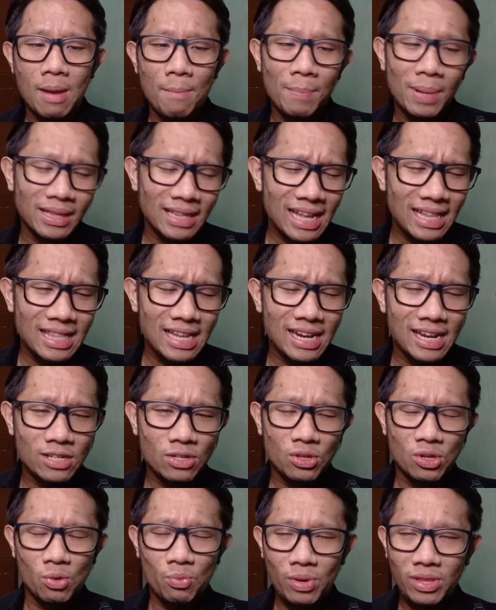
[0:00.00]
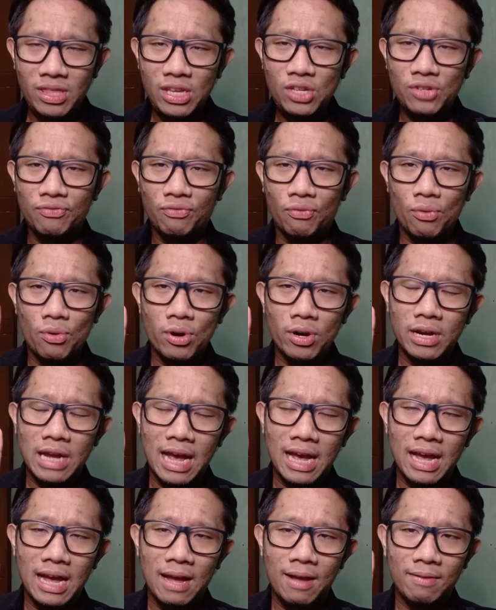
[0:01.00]
But nonetheless, though, with these four
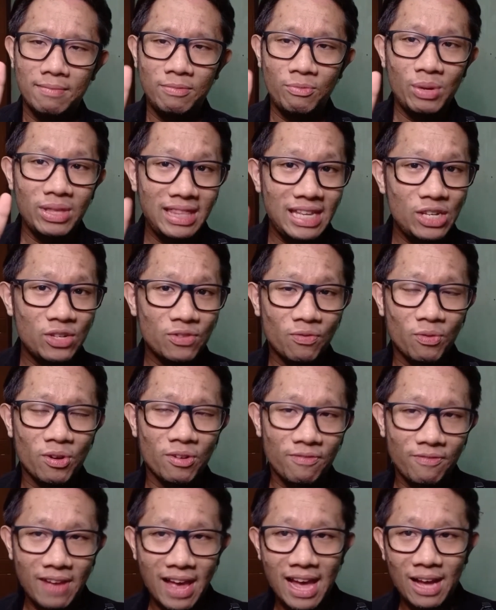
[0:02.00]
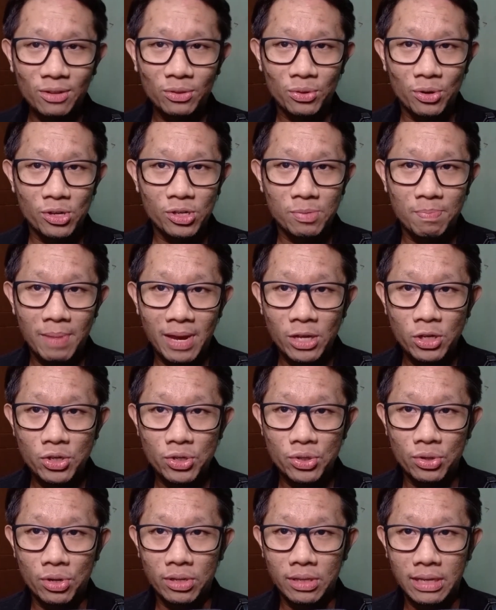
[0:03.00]
factors
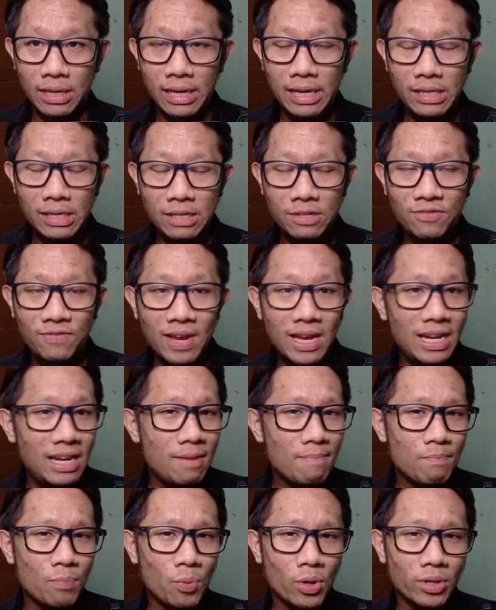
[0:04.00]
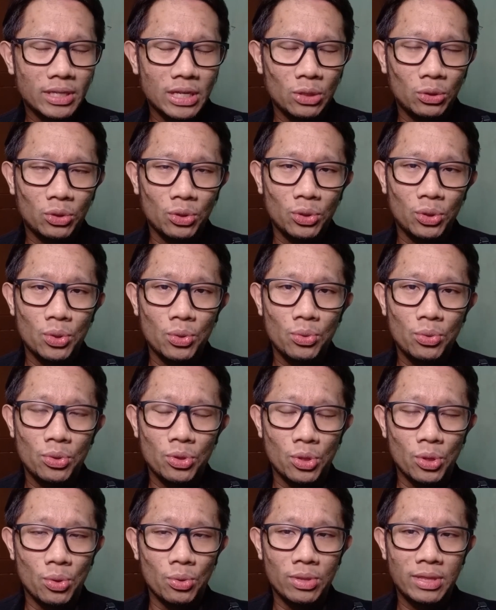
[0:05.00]
mentioned, it is very important to note
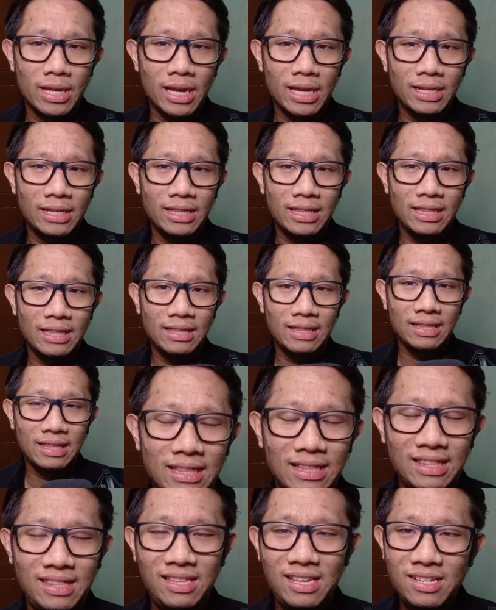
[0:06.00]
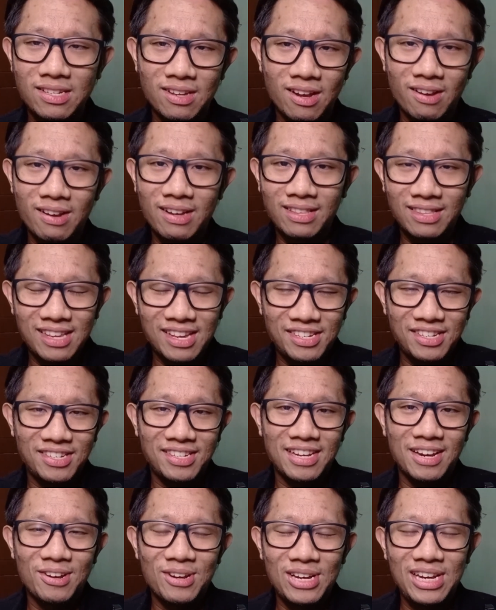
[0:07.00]
though that these aren't
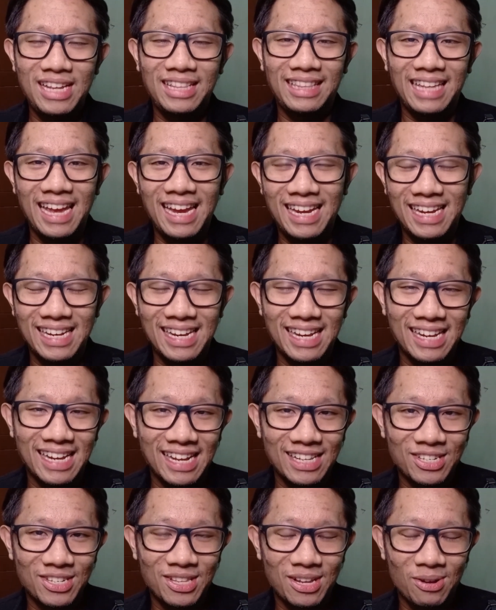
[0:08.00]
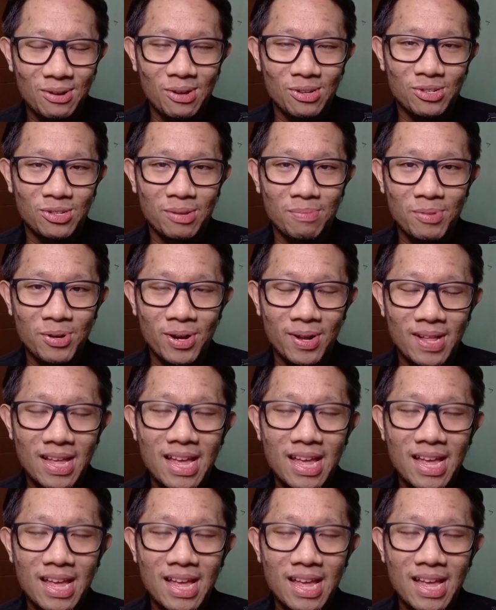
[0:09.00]
necessarily taken against the customer.